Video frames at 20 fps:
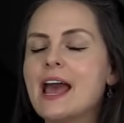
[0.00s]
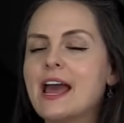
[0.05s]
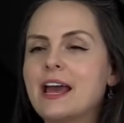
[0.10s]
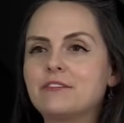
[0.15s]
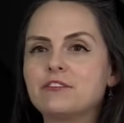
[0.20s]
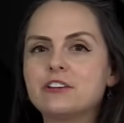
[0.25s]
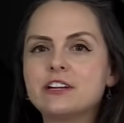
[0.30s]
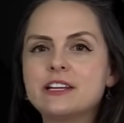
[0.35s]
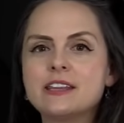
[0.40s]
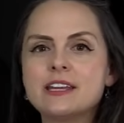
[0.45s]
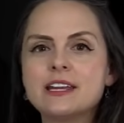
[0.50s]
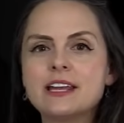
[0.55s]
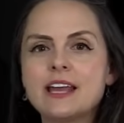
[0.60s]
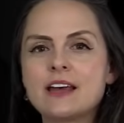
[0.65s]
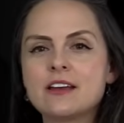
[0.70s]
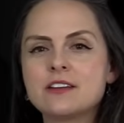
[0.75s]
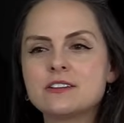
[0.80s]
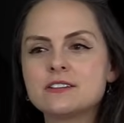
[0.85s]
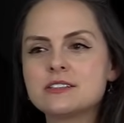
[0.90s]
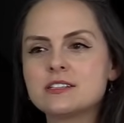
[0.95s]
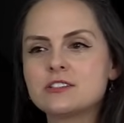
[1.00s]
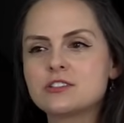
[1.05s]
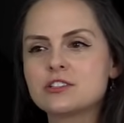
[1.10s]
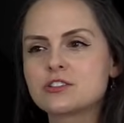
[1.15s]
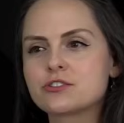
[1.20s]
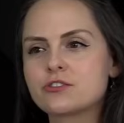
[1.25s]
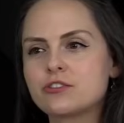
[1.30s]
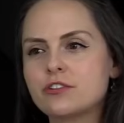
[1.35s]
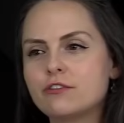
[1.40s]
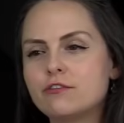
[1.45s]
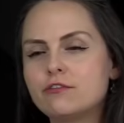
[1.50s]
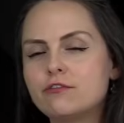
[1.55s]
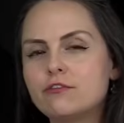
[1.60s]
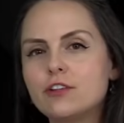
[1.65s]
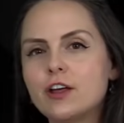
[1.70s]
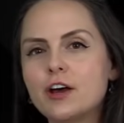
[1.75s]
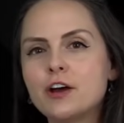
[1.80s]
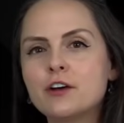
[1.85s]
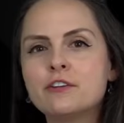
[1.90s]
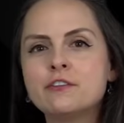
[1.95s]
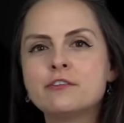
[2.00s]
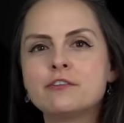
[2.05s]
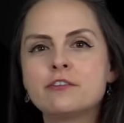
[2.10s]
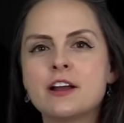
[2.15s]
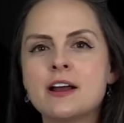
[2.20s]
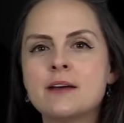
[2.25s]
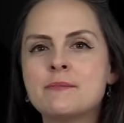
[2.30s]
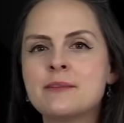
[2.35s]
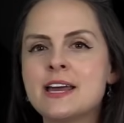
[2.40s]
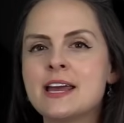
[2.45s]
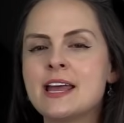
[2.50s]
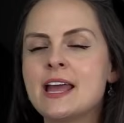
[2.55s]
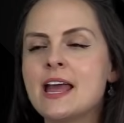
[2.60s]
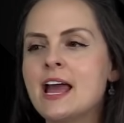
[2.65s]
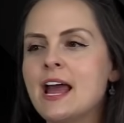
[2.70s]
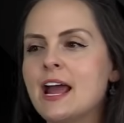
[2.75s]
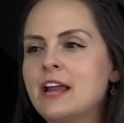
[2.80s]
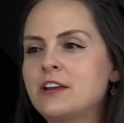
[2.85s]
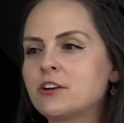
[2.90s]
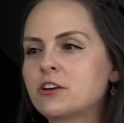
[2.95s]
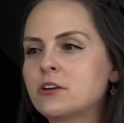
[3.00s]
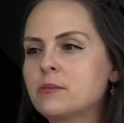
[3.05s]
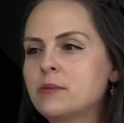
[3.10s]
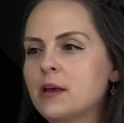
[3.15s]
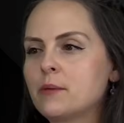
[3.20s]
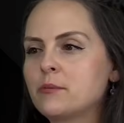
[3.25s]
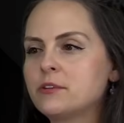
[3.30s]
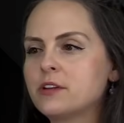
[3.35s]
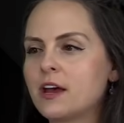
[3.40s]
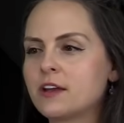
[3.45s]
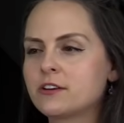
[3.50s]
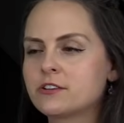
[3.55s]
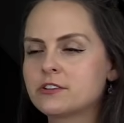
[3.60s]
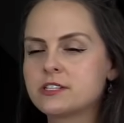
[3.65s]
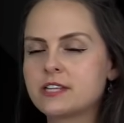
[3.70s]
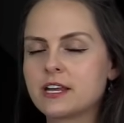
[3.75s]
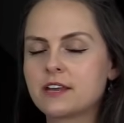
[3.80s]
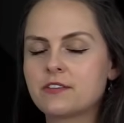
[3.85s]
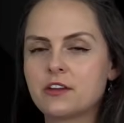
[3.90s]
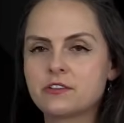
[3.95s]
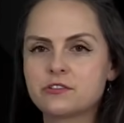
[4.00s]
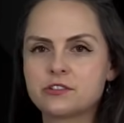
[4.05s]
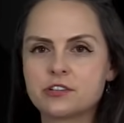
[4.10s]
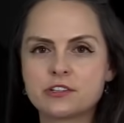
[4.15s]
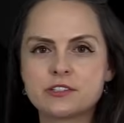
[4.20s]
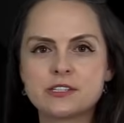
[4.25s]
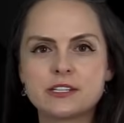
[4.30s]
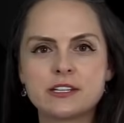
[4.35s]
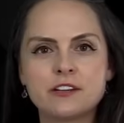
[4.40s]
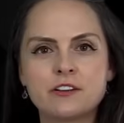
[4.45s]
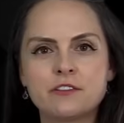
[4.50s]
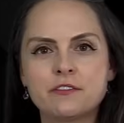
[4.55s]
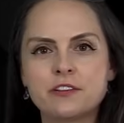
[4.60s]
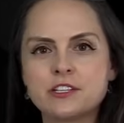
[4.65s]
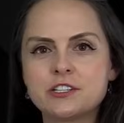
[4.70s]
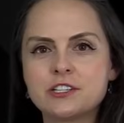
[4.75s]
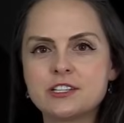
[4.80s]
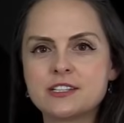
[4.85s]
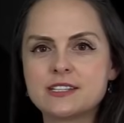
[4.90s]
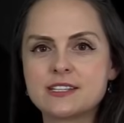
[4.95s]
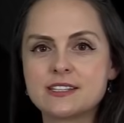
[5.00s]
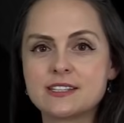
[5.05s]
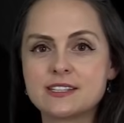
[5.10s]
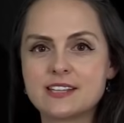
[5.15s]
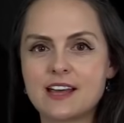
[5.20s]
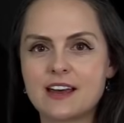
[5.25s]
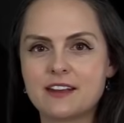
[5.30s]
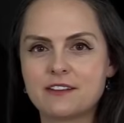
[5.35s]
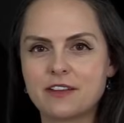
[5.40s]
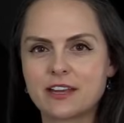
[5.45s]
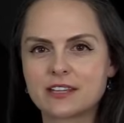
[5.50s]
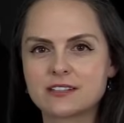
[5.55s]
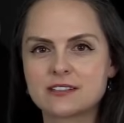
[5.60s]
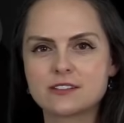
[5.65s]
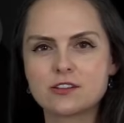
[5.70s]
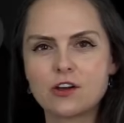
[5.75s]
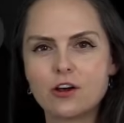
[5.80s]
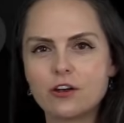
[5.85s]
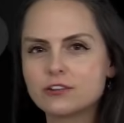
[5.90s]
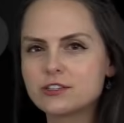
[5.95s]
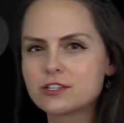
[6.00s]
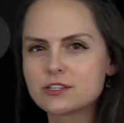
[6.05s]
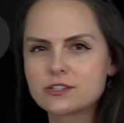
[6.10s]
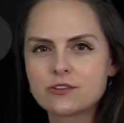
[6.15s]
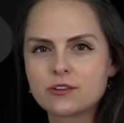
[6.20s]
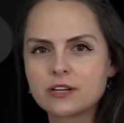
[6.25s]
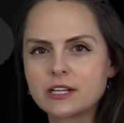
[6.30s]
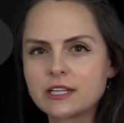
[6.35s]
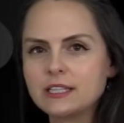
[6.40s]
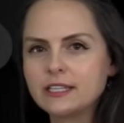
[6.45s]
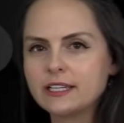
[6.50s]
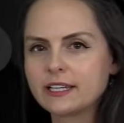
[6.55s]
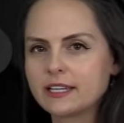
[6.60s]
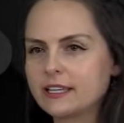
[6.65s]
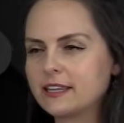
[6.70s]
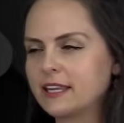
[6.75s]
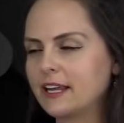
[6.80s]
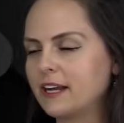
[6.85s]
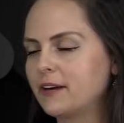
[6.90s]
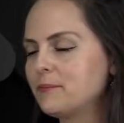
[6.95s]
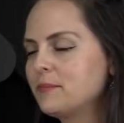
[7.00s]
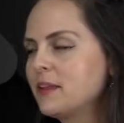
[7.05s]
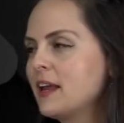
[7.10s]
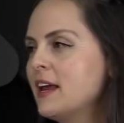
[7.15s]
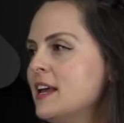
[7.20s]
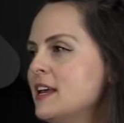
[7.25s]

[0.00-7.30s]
everything else is just gonna flow from it, and you're gonna be able to understand those nursing interventions and side effects. It's all just gonna click in there.